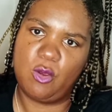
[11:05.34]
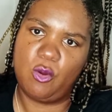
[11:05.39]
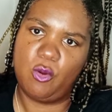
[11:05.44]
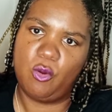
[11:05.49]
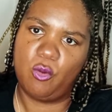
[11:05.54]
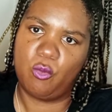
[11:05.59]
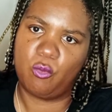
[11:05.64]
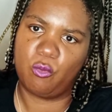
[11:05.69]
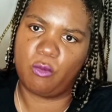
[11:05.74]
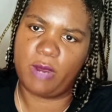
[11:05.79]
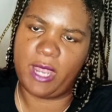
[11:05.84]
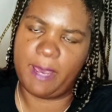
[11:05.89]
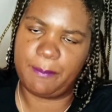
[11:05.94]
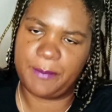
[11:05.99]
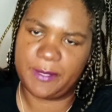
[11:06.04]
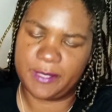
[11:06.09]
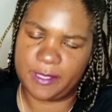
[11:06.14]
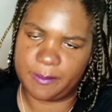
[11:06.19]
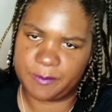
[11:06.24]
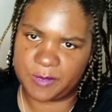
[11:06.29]
Wrapping
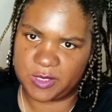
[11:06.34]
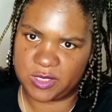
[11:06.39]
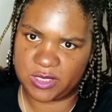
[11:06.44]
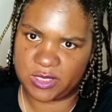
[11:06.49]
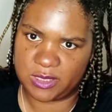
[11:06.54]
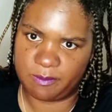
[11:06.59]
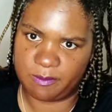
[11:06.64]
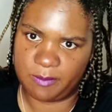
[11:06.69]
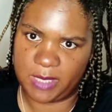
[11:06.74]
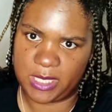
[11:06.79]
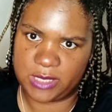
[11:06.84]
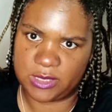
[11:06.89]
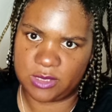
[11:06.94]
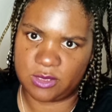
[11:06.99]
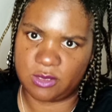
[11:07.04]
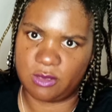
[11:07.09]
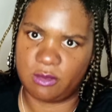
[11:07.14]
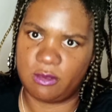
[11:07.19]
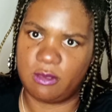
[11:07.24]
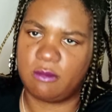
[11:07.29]
up the
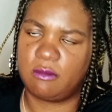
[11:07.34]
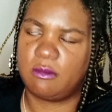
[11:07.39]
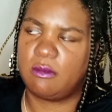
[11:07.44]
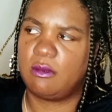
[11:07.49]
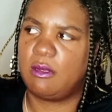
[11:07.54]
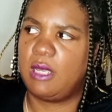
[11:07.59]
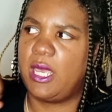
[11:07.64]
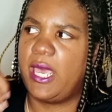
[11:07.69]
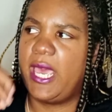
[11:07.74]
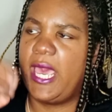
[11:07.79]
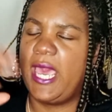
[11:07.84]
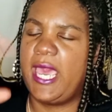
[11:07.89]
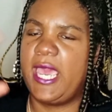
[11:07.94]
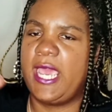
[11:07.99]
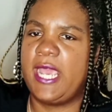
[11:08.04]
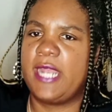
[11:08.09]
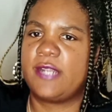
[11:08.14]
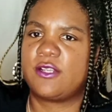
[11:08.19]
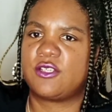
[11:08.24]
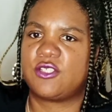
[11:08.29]
semester,
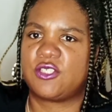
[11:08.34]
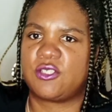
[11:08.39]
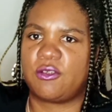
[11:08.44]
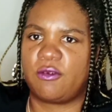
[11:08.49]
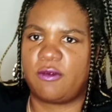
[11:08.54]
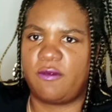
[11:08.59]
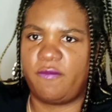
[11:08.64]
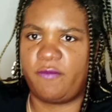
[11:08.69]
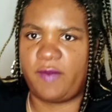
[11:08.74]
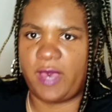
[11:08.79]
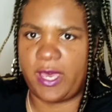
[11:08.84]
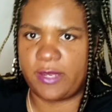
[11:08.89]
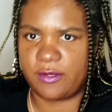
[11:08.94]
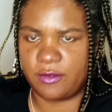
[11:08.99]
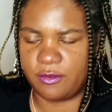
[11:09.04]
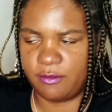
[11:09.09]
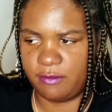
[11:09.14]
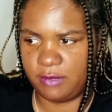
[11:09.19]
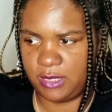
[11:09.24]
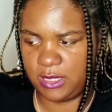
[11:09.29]
had to certify
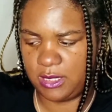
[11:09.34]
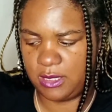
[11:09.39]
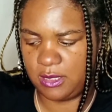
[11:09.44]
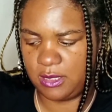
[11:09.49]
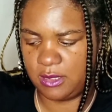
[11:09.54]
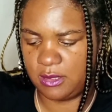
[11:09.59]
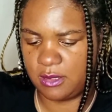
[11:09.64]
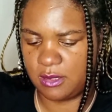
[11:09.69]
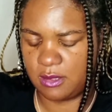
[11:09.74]
degrees.